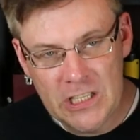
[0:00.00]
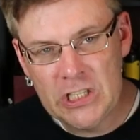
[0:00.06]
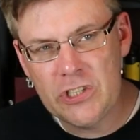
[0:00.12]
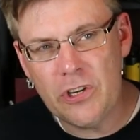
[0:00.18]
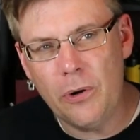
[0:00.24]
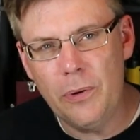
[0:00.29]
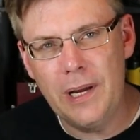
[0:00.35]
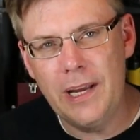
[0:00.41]

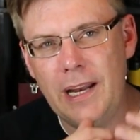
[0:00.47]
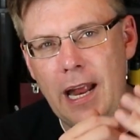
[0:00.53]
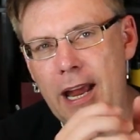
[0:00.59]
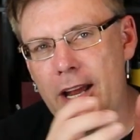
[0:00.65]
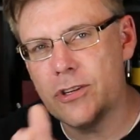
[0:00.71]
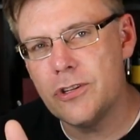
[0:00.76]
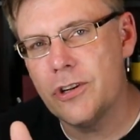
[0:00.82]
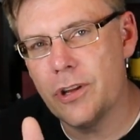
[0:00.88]
So in
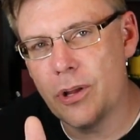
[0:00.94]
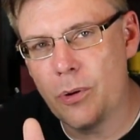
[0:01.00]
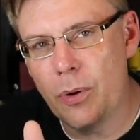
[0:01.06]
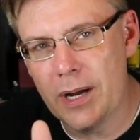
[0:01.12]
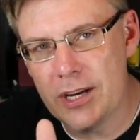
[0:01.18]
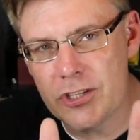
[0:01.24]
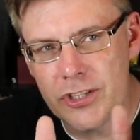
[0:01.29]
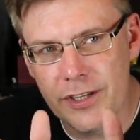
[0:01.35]
answer to the
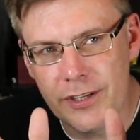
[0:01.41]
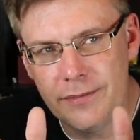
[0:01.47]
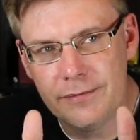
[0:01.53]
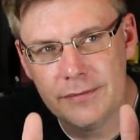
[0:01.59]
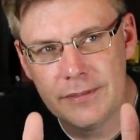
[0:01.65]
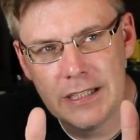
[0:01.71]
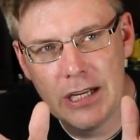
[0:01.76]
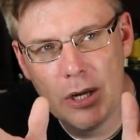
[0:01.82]
question,
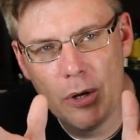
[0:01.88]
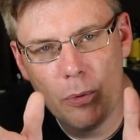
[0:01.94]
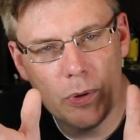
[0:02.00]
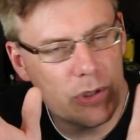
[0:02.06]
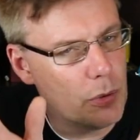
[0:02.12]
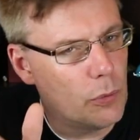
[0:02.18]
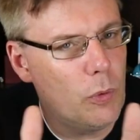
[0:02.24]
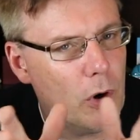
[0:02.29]

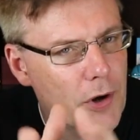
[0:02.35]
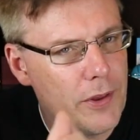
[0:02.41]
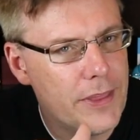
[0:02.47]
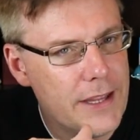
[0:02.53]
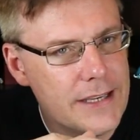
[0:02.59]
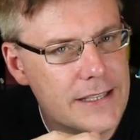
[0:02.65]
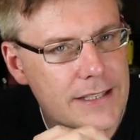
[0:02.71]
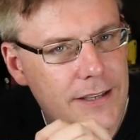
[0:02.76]
was it
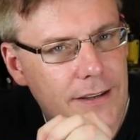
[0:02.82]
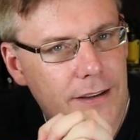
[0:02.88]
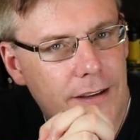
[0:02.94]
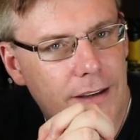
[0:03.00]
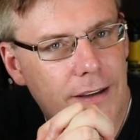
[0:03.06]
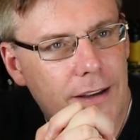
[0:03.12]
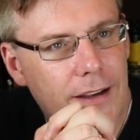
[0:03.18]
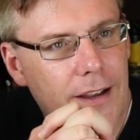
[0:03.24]
worth it?
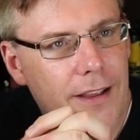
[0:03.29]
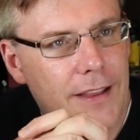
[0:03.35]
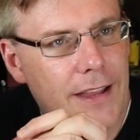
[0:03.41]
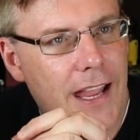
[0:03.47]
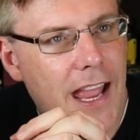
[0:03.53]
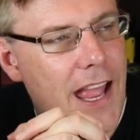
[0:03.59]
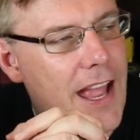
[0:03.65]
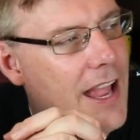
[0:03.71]

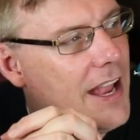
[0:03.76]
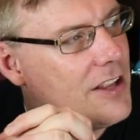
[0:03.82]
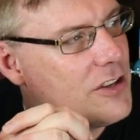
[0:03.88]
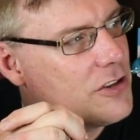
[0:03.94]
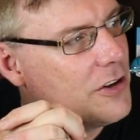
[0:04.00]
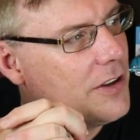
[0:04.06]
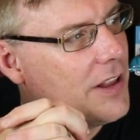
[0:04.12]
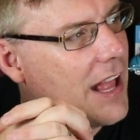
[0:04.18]
The
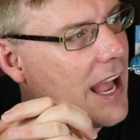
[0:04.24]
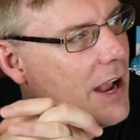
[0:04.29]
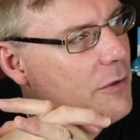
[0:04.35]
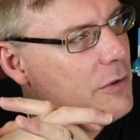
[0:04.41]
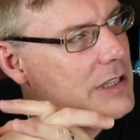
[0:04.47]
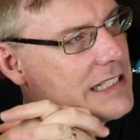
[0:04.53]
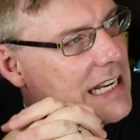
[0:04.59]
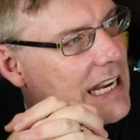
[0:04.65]
answer that I
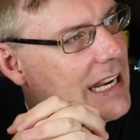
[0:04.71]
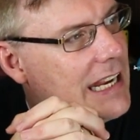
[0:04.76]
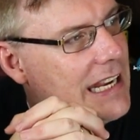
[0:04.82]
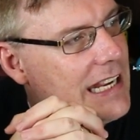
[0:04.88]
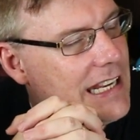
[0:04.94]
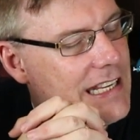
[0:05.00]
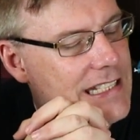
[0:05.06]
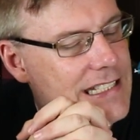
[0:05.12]
would say
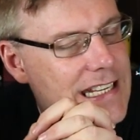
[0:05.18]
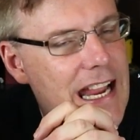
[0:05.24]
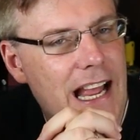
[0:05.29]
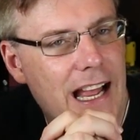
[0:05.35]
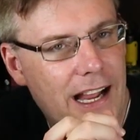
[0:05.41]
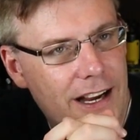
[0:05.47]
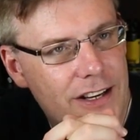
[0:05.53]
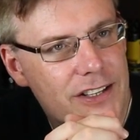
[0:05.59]
is,
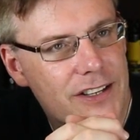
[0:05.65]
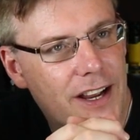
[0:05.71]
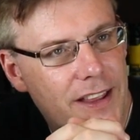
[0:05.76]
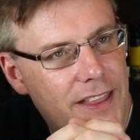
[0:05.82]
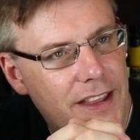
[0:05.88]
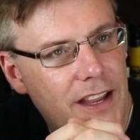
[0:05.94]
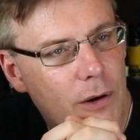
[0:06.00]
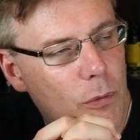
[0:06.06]
yeah, actually,
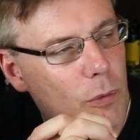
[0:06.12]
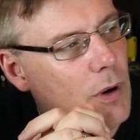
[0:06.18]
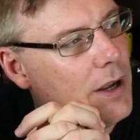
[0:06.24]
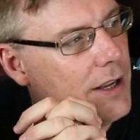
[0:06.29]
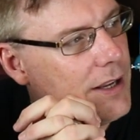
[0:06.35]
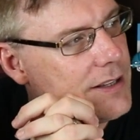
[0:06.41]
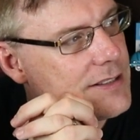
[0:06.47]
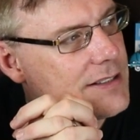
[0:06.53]
I think it
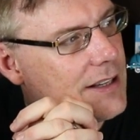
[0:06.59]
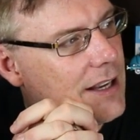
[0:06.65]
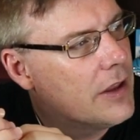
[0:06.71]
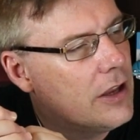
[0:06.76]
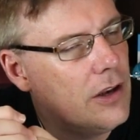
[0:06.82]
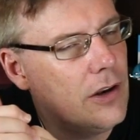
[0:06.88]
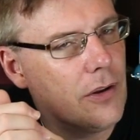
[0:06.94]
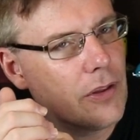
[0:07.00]
was.
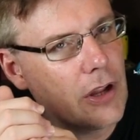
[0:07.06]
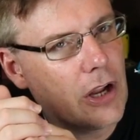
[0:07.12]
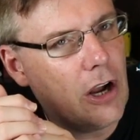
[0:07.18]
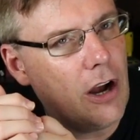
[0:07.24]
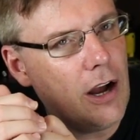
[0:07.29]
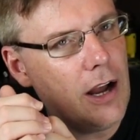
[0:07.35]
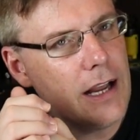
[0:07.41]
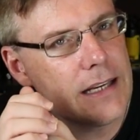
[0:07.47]
You know, the
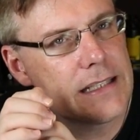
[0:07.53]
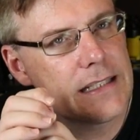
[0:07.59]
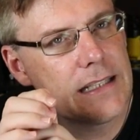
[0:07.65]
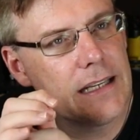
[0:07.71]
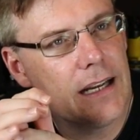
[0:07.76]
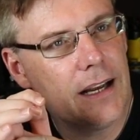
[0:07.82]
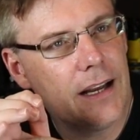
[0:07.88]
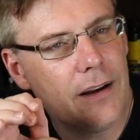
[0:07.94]

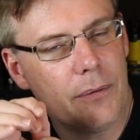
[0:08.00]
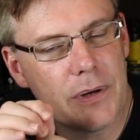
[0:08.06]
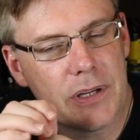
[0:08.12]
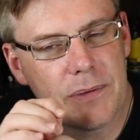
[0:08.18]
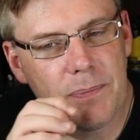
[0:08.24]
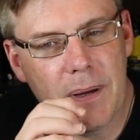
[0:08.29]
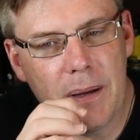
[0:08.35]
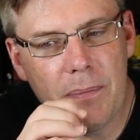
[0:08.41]
cost,
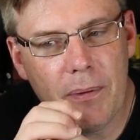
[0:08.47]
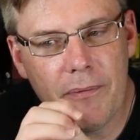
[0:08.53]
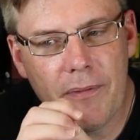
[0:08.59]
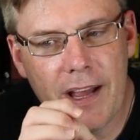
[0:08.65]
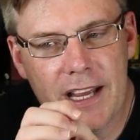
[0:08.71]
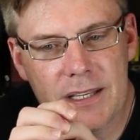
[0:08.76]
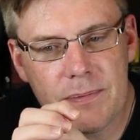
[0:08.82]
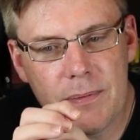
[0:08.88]
which people have
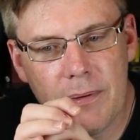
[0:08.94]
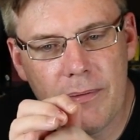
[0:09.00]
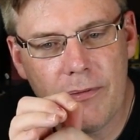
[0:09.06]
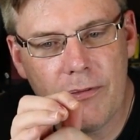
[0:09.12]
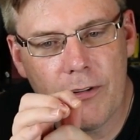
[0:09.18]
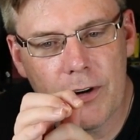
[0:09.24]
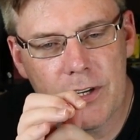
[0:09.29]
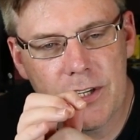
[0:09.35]
asked me
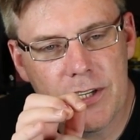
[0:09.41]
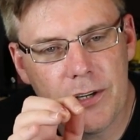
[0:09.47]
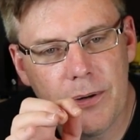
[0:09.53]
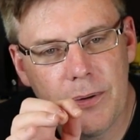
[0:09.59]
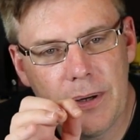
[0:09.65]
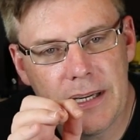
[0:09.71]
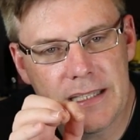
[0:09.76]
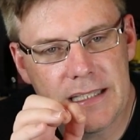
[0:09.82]
before
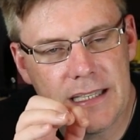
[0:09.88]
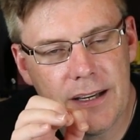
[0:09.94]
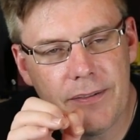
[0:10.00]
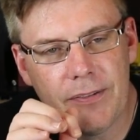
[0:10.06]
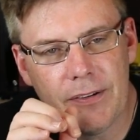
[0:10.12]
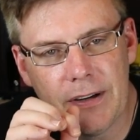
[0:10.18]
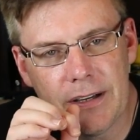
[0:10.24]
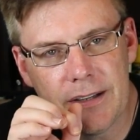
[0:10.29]
too, is
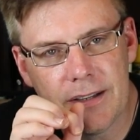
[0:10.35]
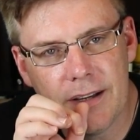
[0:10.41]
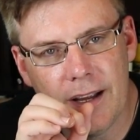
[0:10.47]
different.